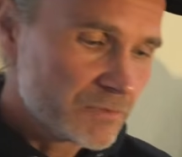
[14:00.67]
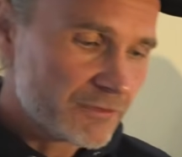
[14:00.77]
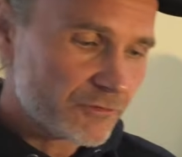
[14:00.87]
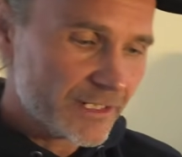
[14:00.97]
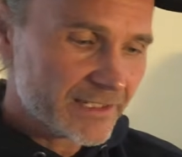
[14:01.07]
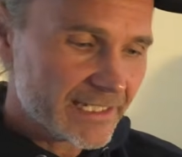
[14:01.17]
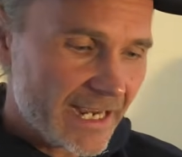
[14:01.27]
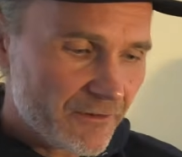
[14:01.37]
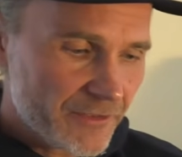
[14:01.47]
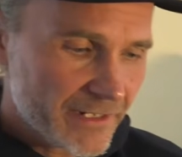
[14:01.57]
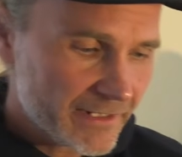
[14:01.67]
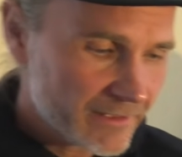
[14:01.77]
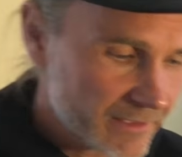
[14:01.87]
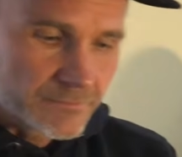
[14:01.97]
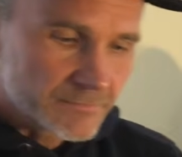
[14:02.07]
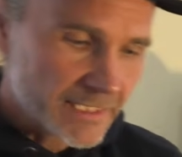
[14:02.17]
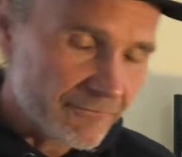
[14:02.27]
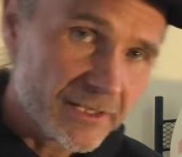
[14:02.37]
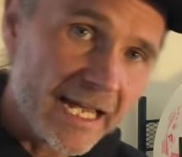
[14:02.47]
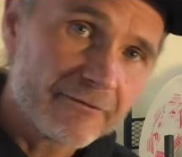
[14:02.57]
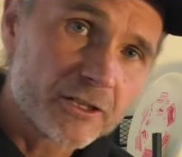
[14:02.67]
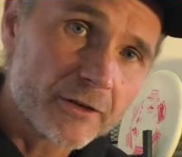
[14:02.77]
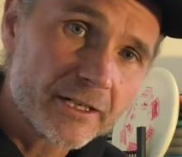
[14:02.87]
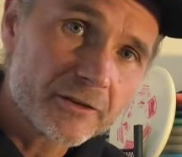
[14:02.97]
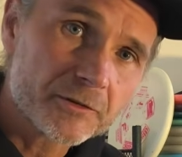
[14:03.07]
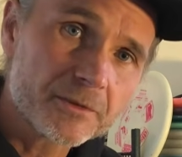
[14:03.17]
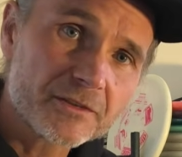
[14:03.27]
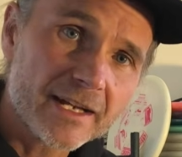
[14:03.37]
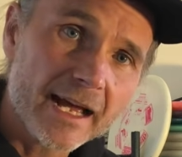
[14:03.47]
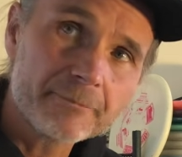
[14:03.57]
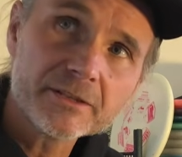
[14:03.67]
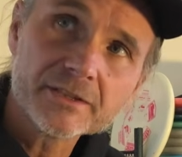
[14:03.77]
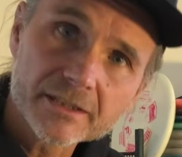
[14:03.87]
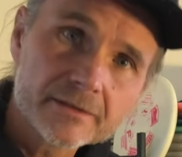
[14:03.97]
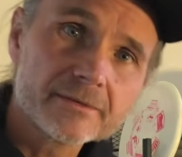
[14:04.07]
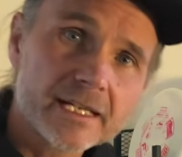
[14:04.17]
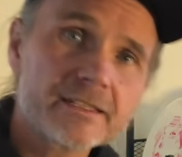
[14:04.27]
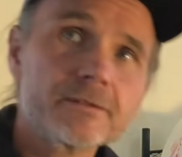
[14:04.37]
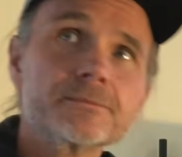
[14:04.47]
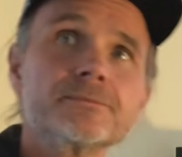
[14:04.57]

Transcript: be friendly out there. Definitely have a great Christmas and a Happy New Year. Thank you.